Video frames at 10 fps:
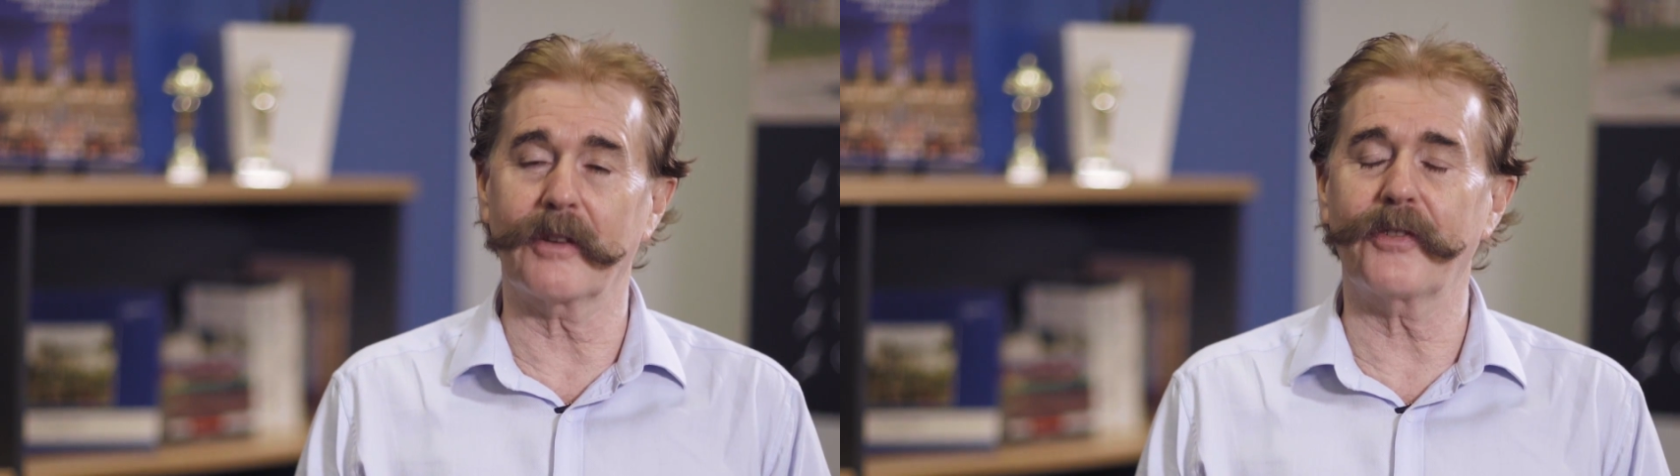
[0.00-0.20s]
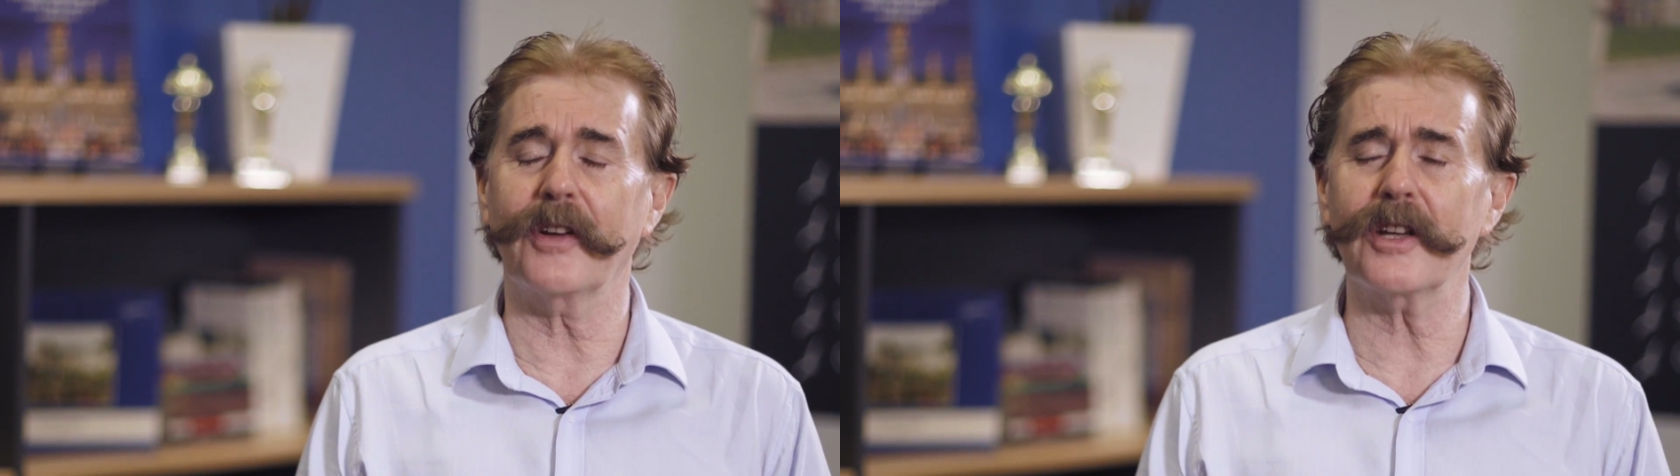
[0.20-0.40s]

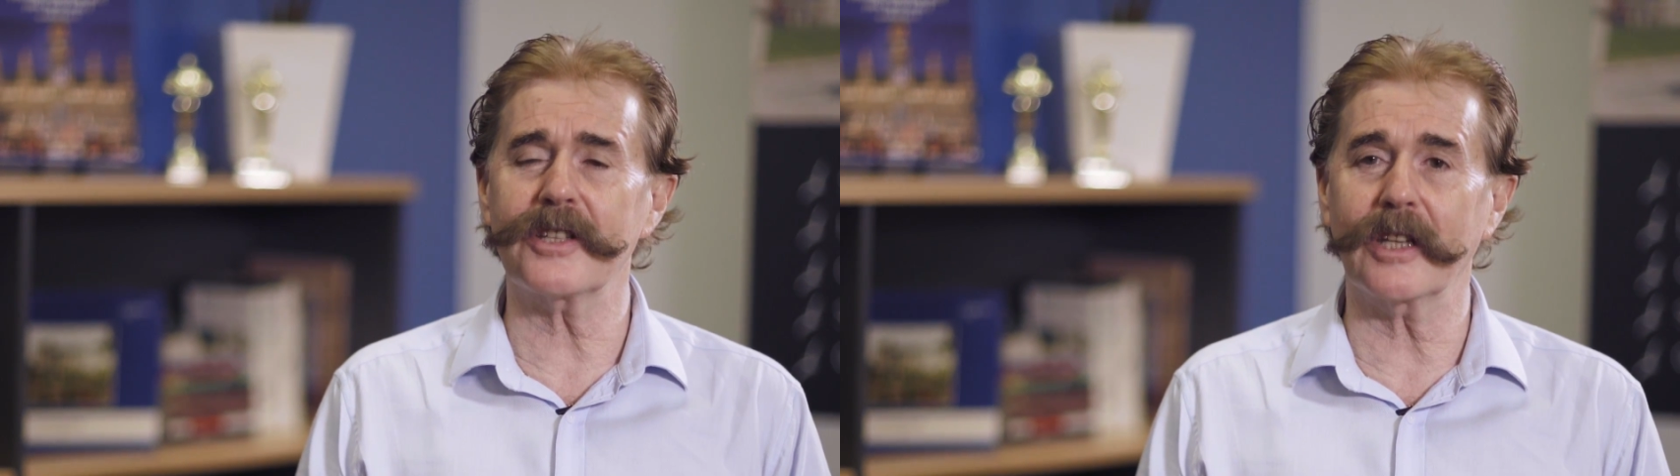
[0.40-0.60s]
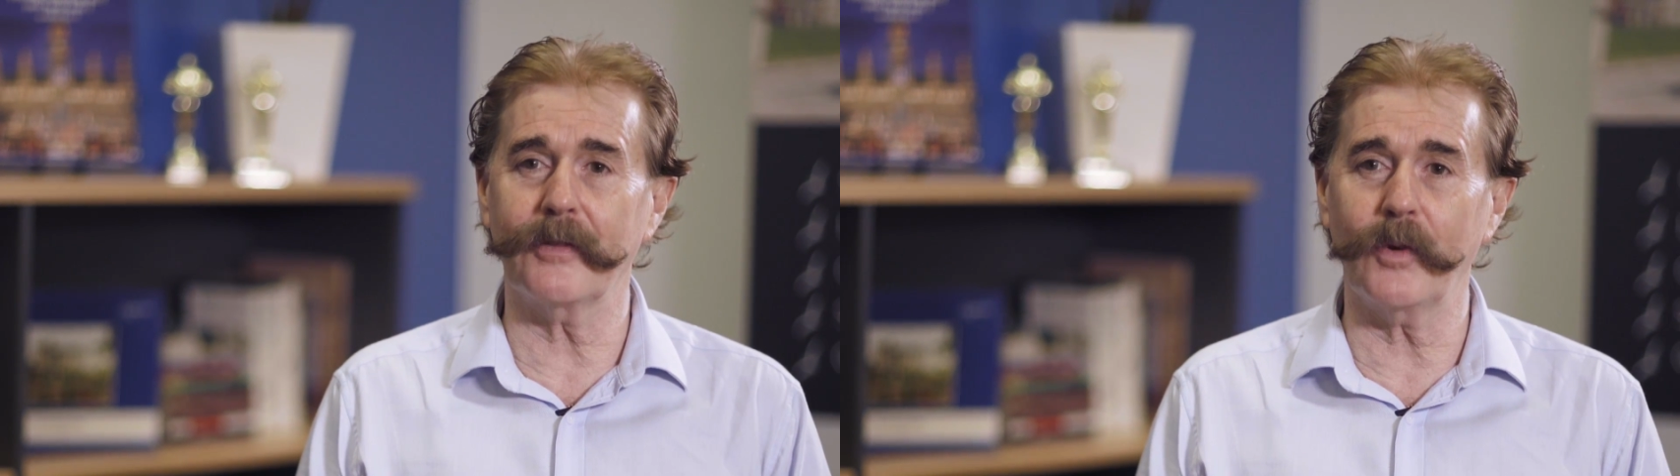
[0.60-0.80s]
So the
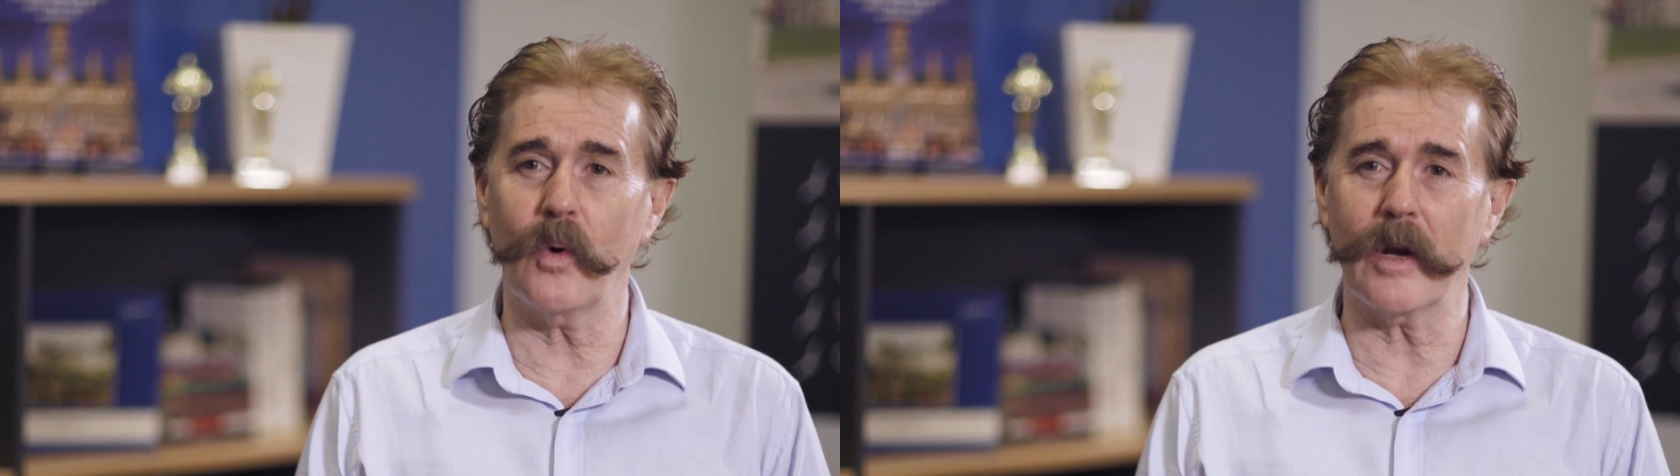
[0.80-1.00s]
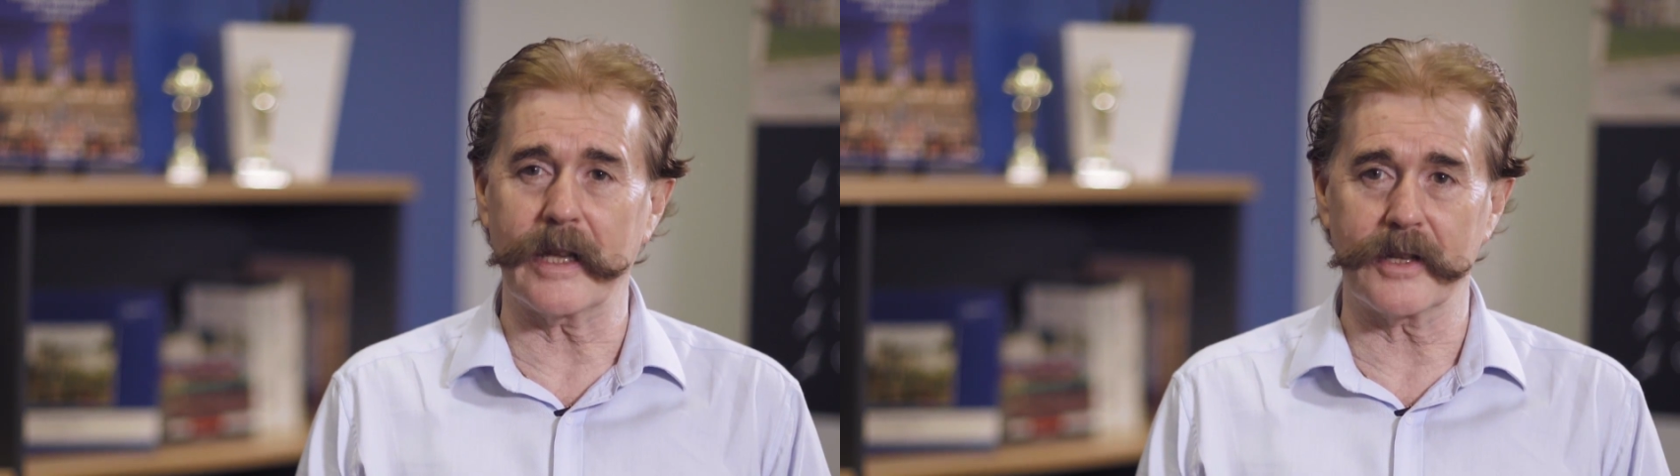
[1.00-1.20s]
first thing of all